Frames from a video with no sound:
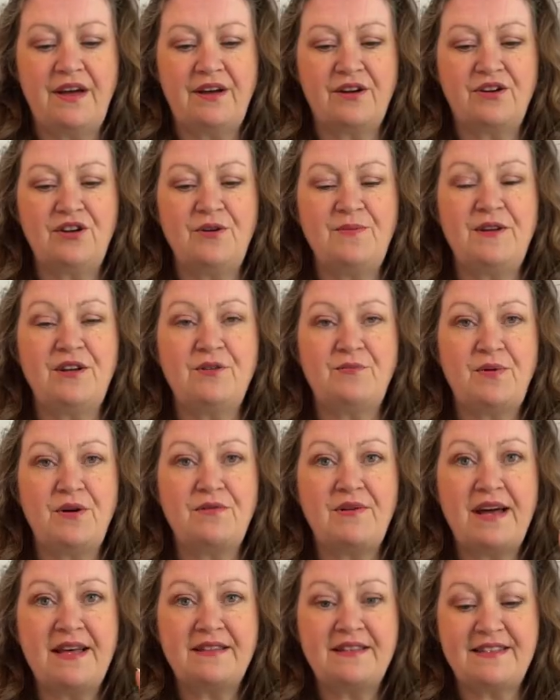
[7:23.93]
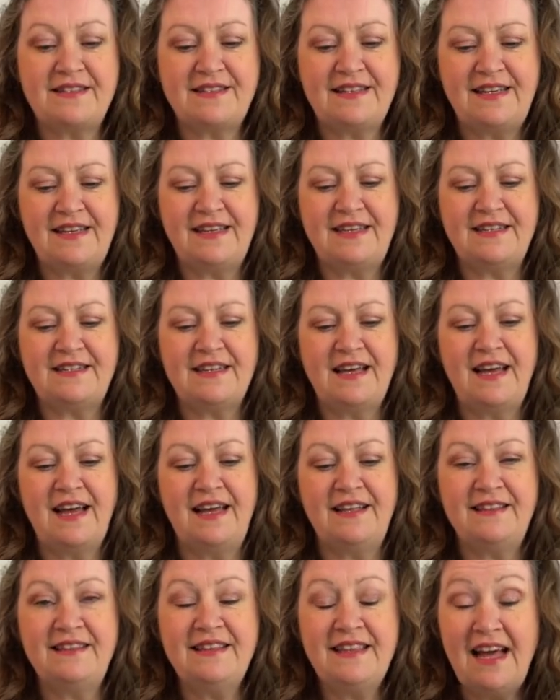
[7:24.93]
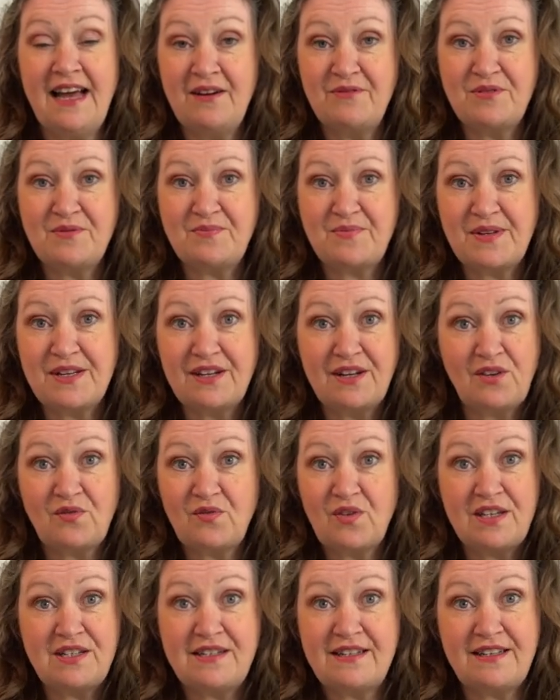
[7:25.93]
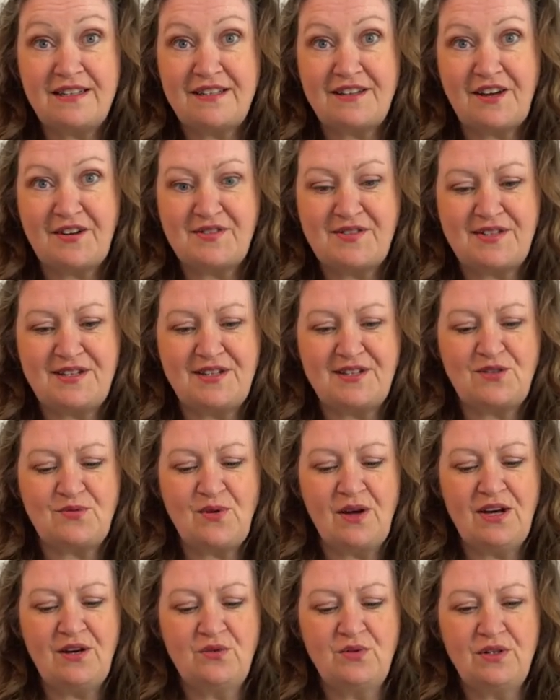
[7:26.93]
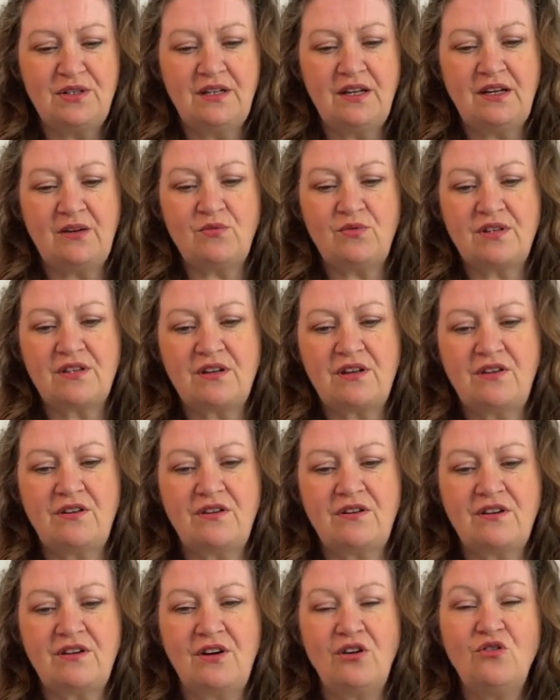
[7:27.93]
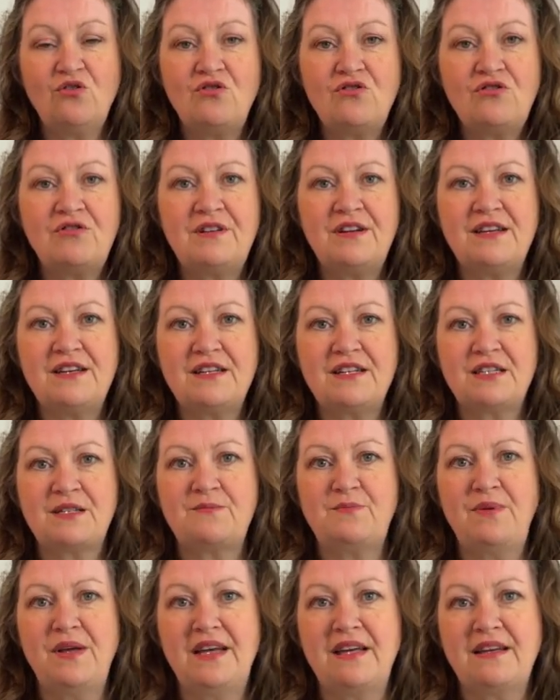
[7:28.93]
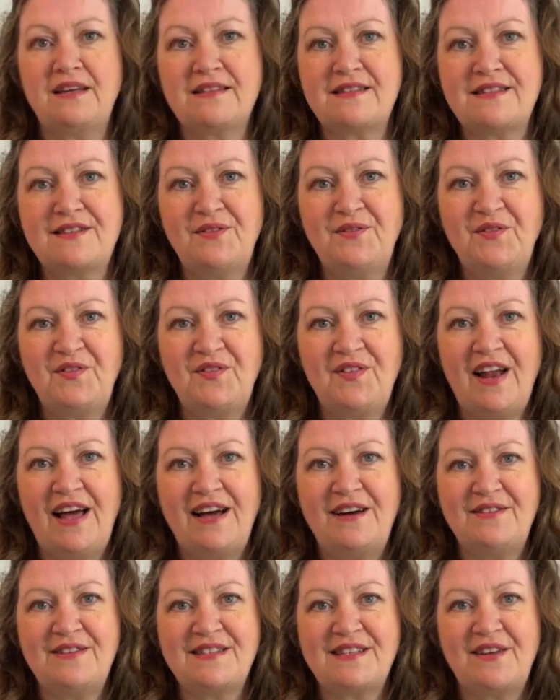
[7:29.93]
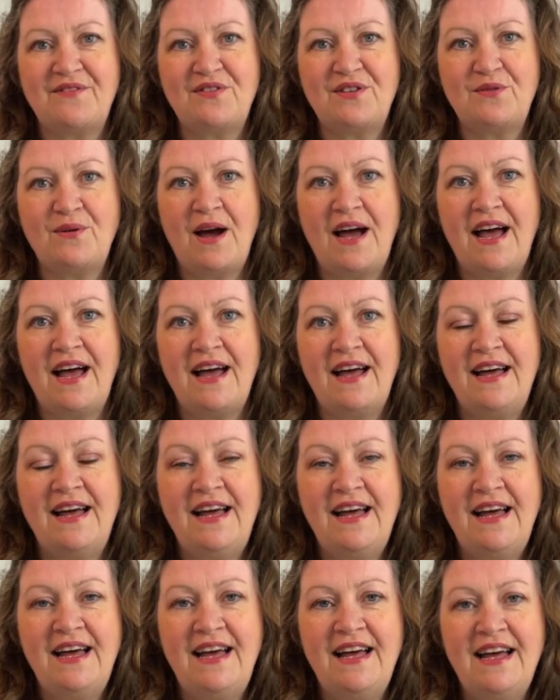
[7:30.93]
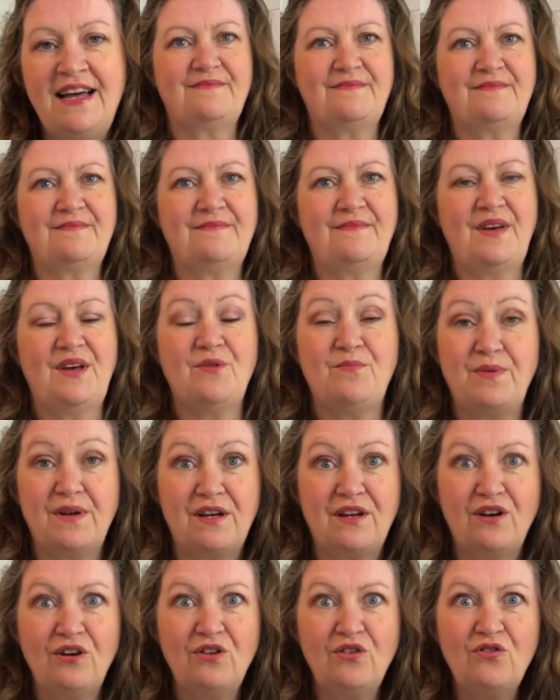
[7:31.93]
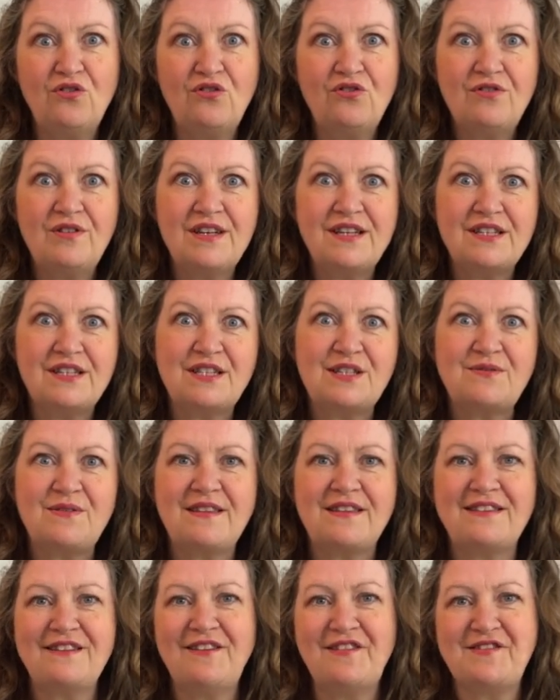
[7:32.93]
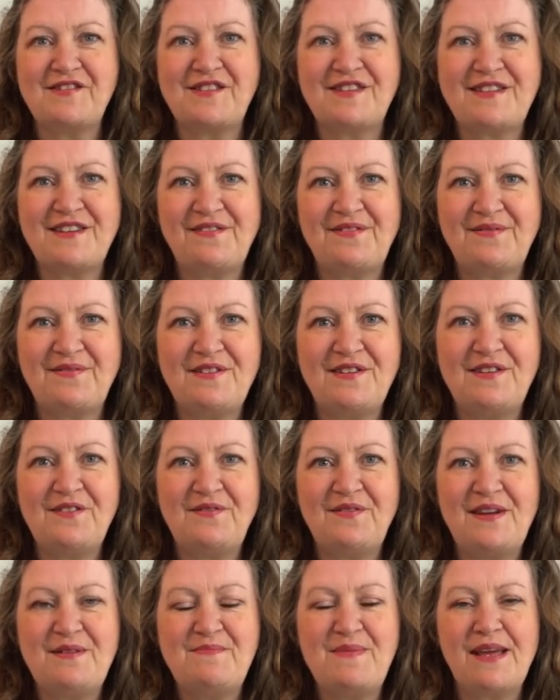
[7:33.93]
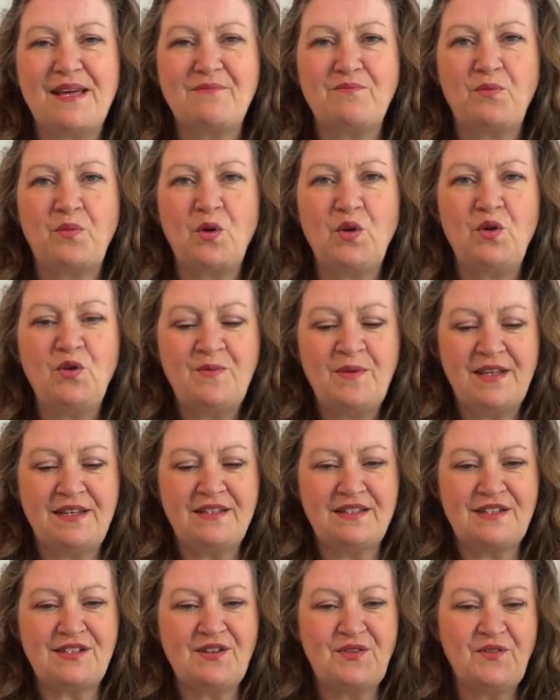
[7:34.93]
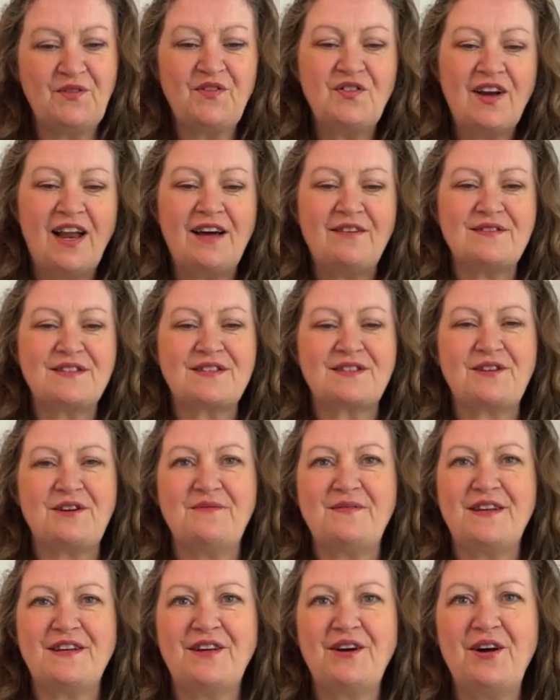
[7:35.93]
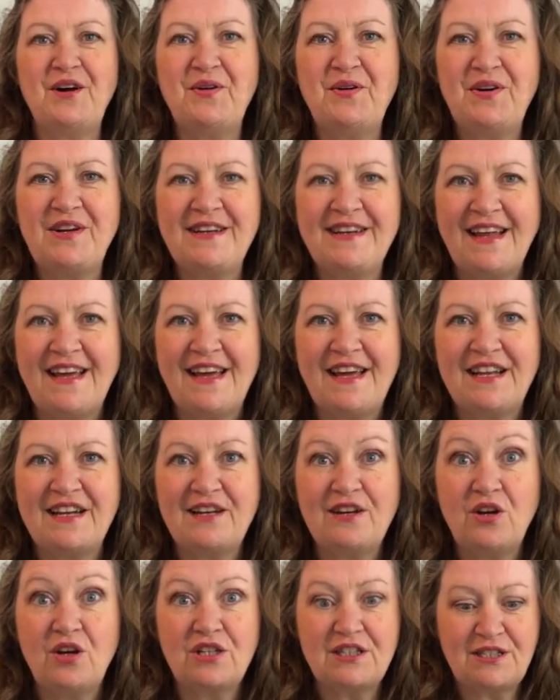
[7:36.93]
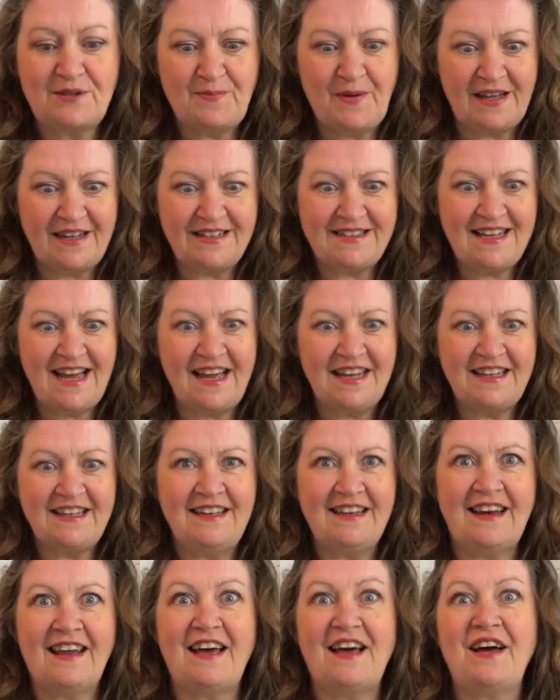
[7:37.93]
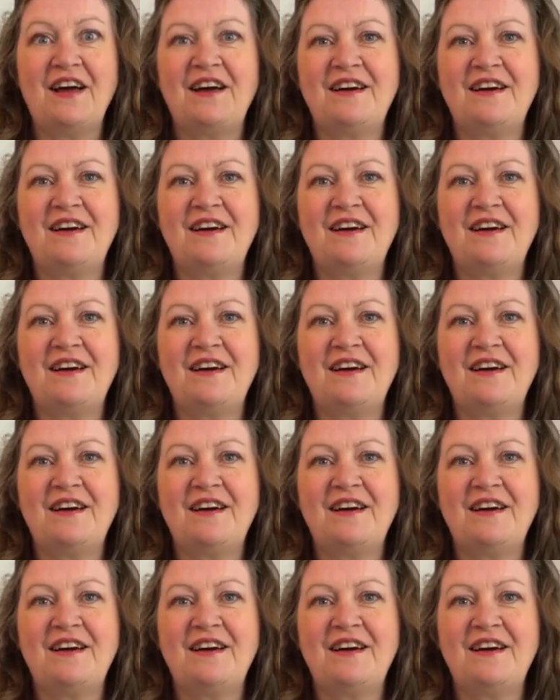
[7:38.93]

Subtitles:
coming up around the seed, and that would be a lovely tea cosy as well, wouldn't it, with glorious big sunflowers everywhere. It would be glorious with lots of lovely big blooming sunflowers coming up, wouldn't it? It'd look spectacular,